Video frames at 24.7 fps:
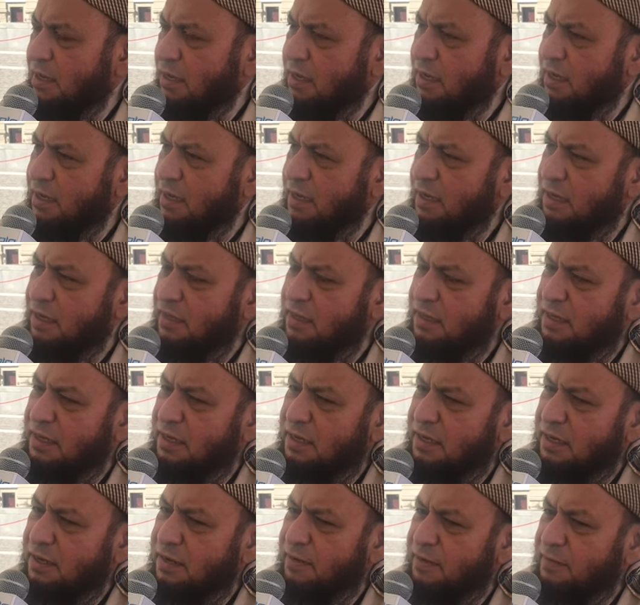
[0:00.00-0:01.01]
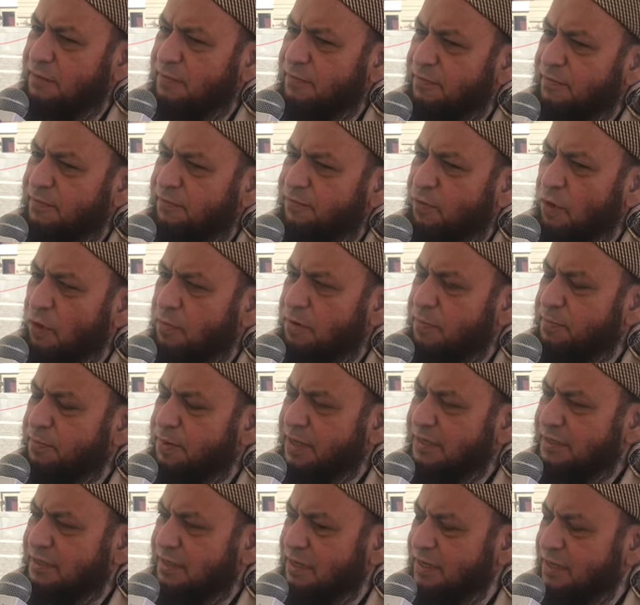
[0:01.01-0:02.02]
the former
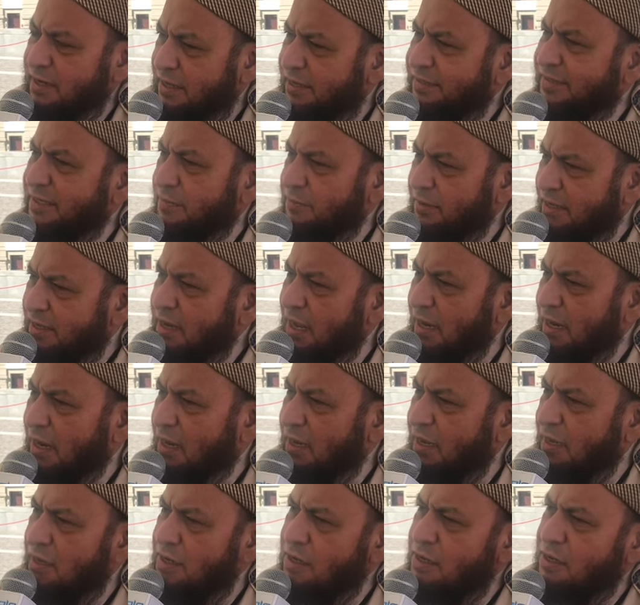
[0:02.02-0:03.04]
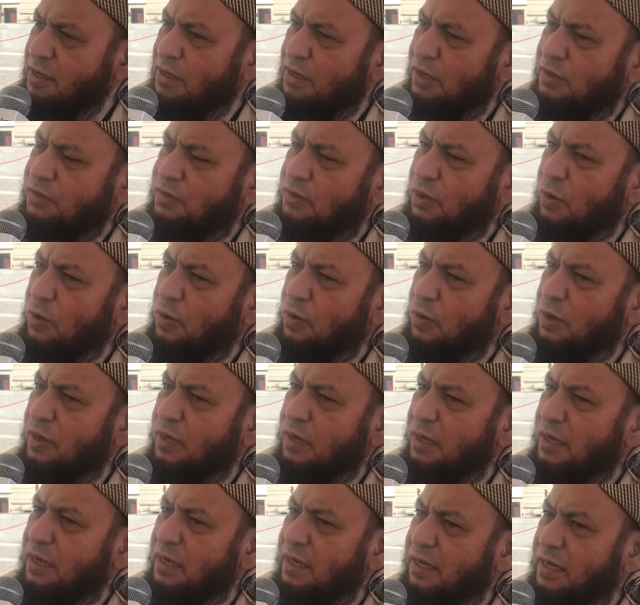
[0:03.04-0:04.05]
President Nelson Mandela. So
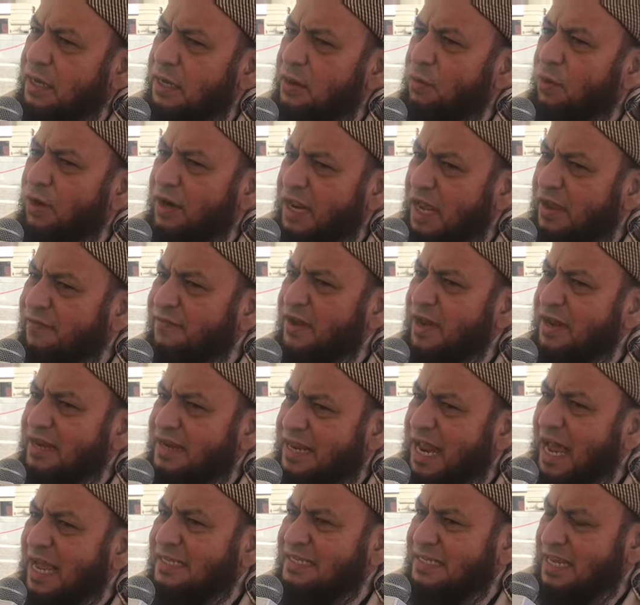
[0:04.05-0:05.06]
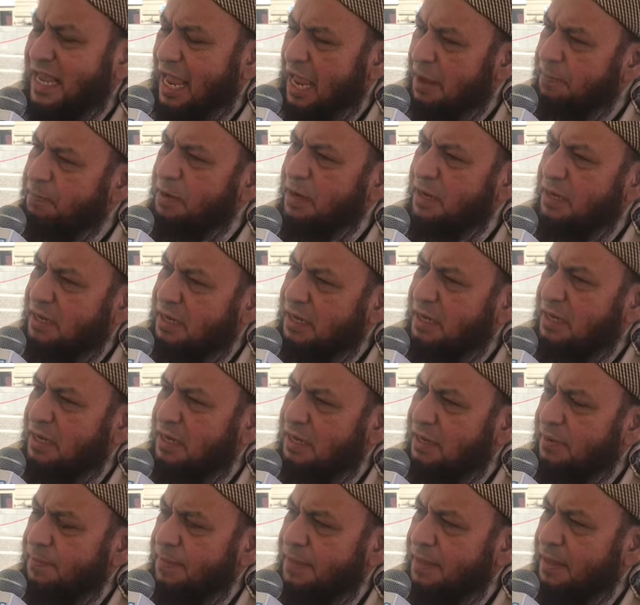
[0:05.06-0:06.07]
whatever does happen
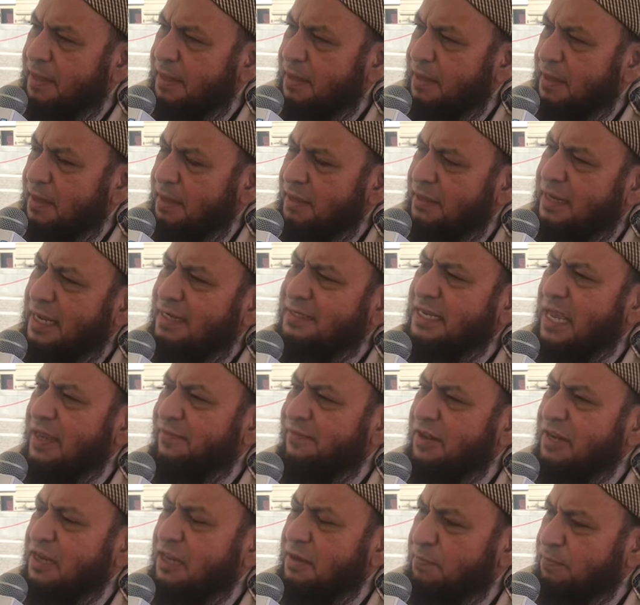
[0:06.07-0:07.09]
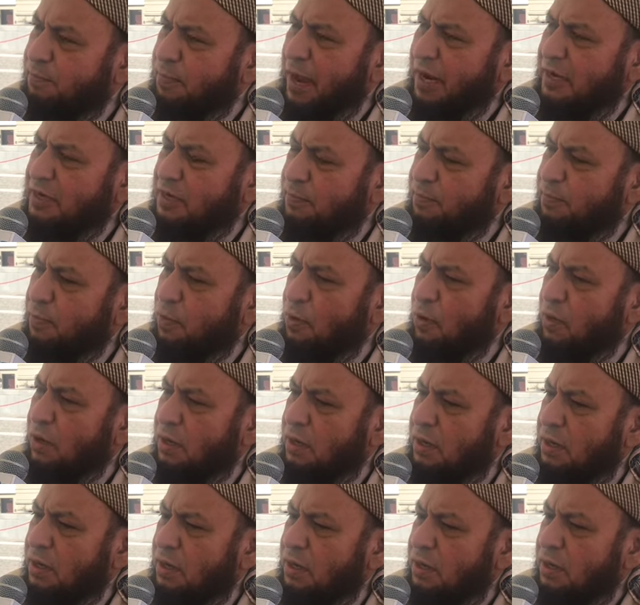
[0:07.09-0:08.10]
here does have an impact
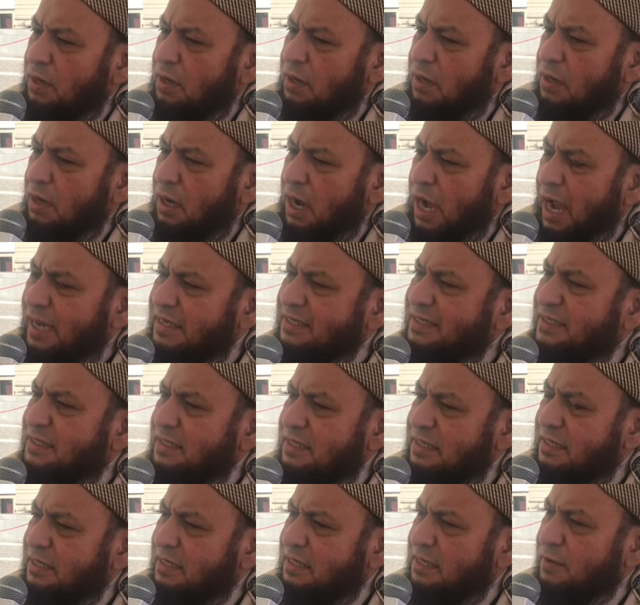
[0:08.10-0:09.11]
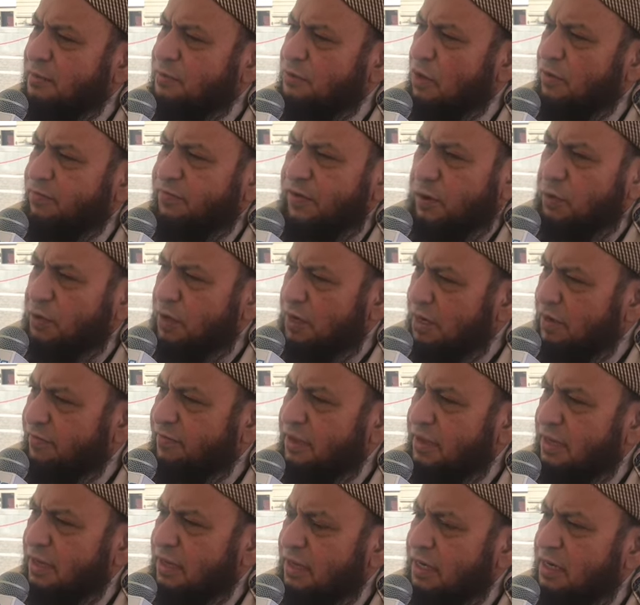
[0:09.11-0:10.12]
upon us in terms of our
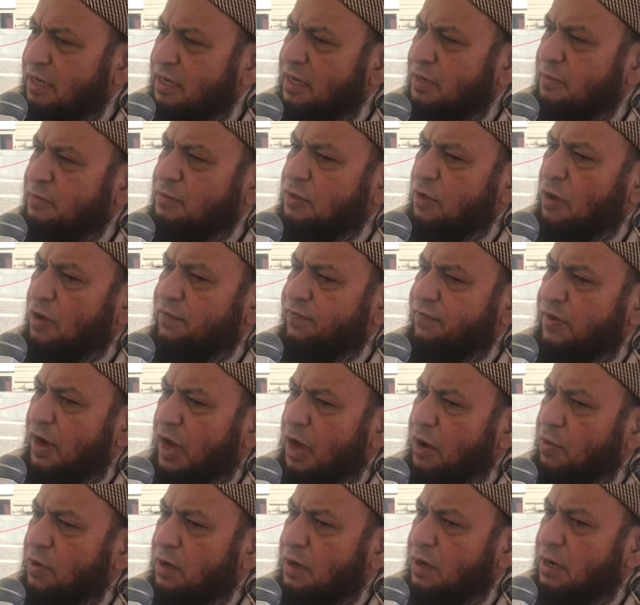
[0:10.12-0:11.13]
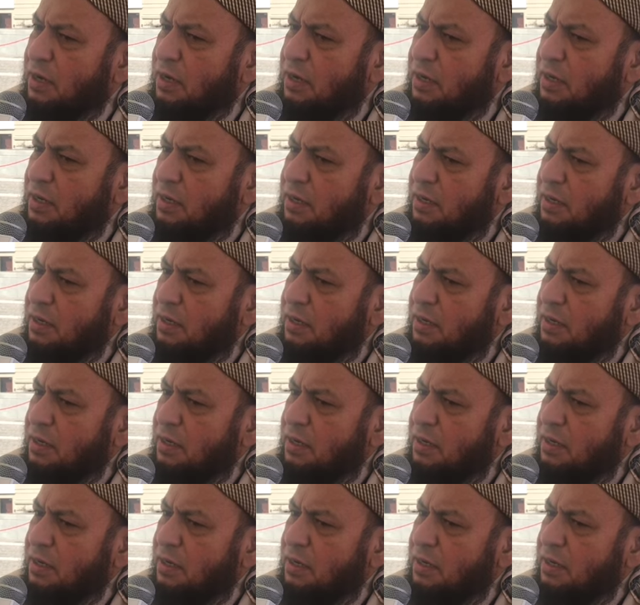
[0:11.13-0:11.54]
living, in terms of our